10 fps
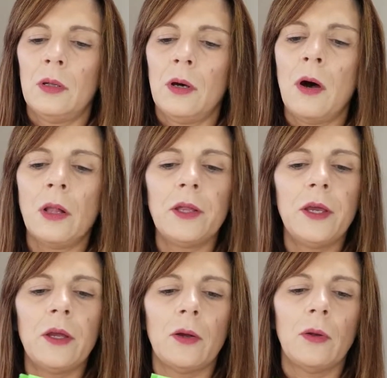
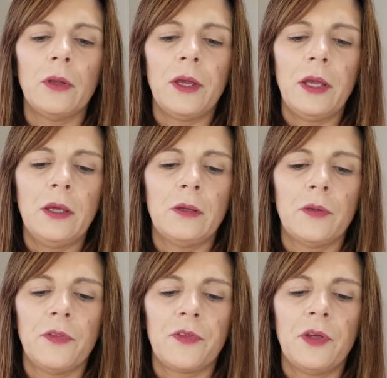Olly
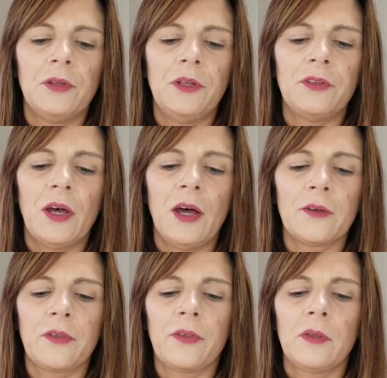Skin
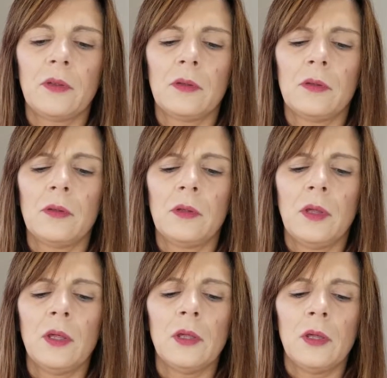Detox.
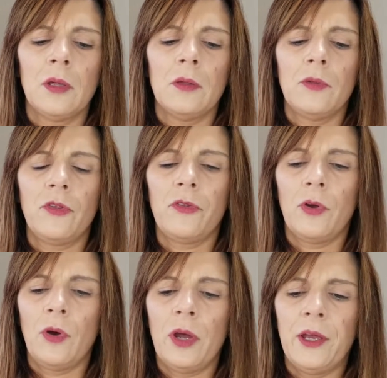
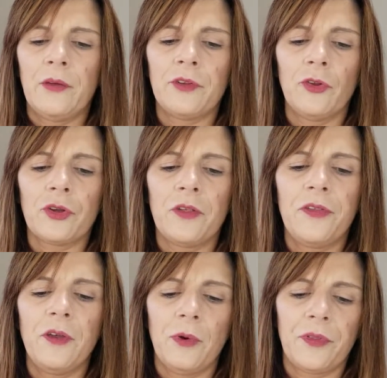So I have to look and
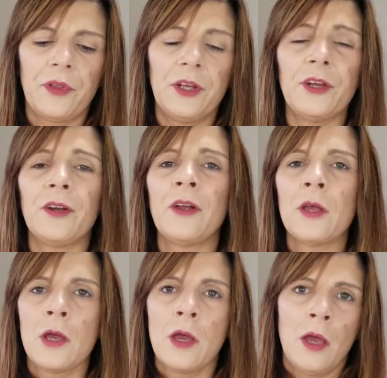see what's in here.
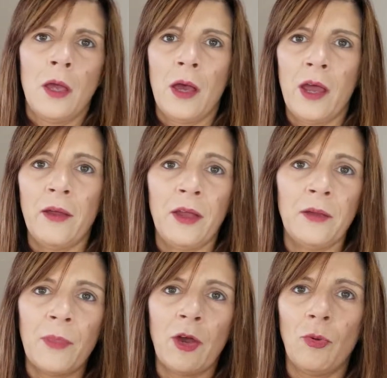
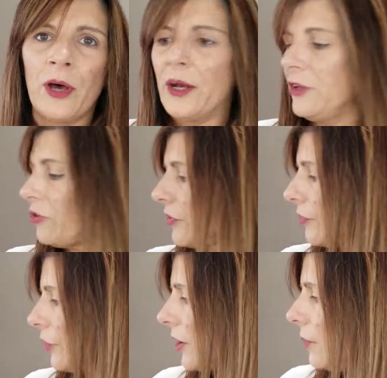My whole body's just a
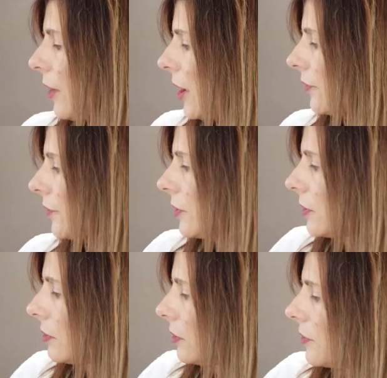freaking mess.
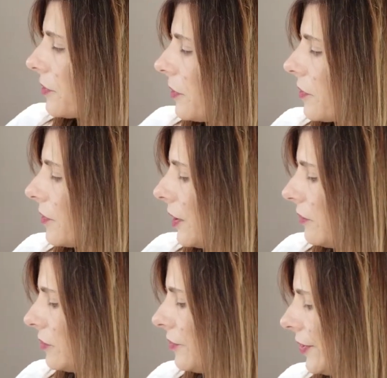It's not
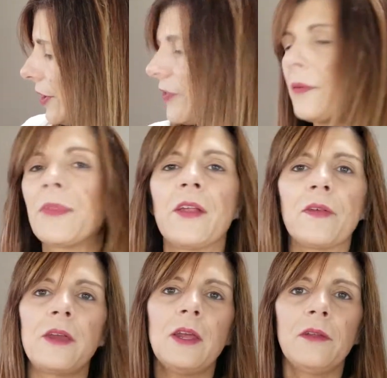even funny. Some things I
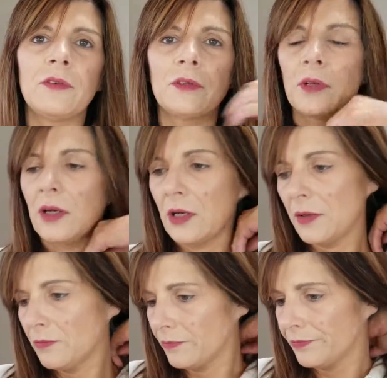can't even
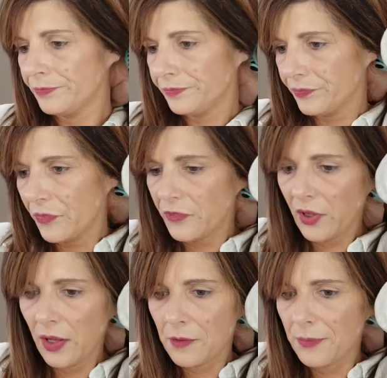
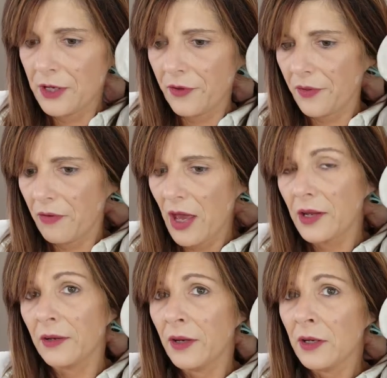take because I've
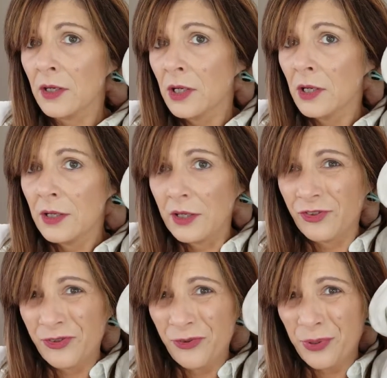had
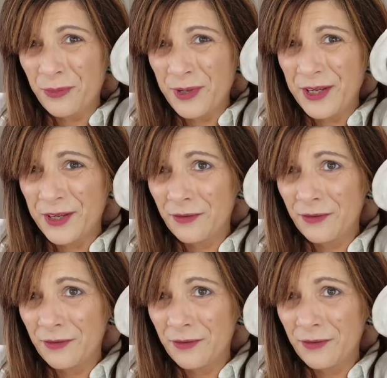issues with my